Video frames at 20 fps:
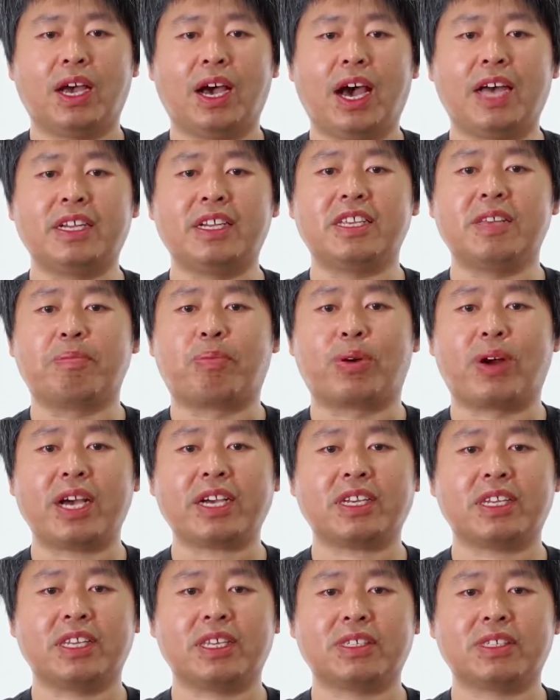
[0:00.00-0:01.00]
And in
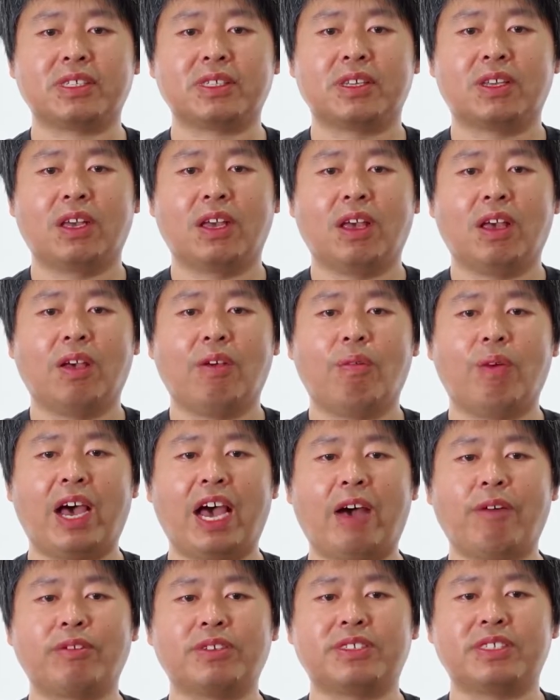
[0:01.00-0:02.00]
practice, we
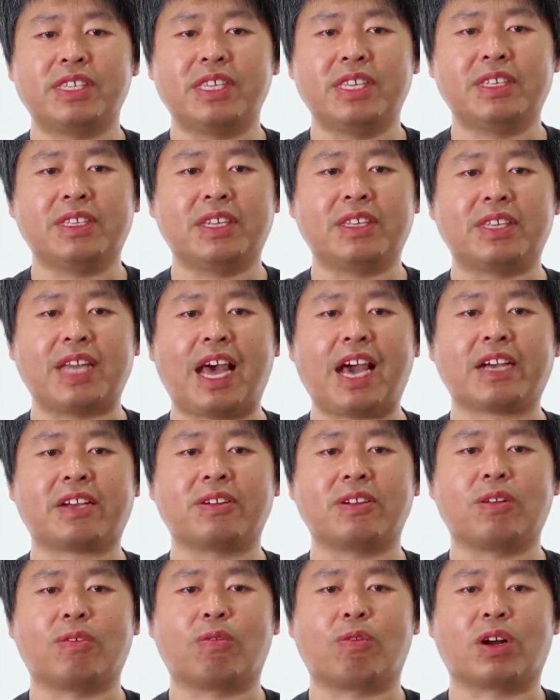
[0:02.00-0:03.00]
have seen this
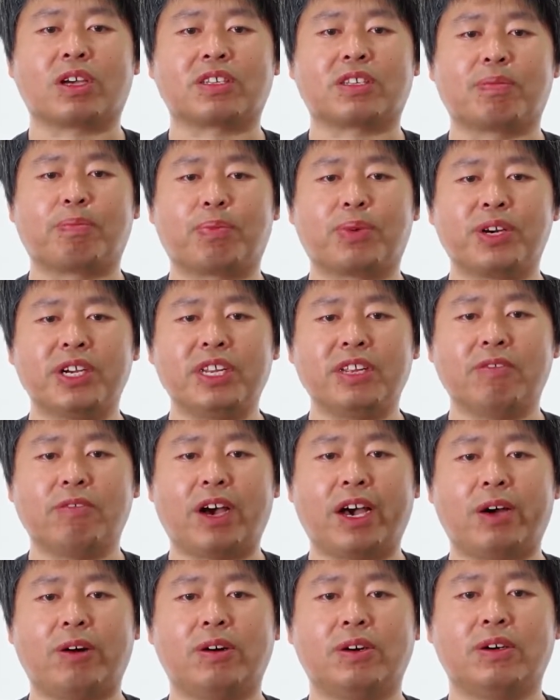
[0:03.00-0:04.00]
actually works pretty
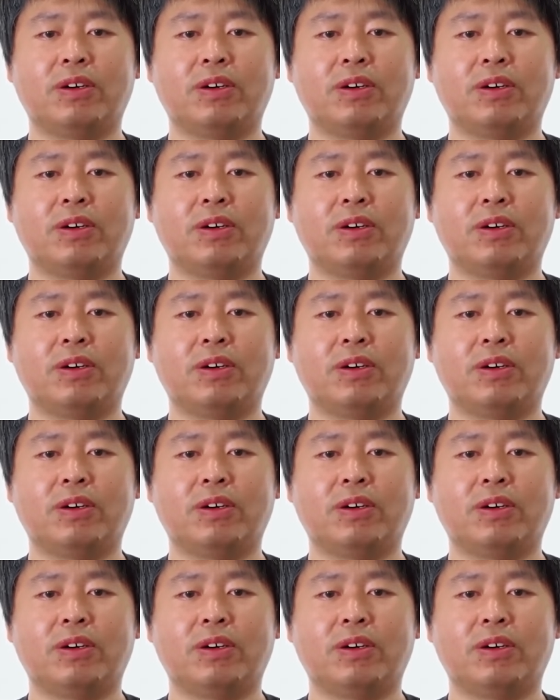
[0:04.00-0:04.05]
well.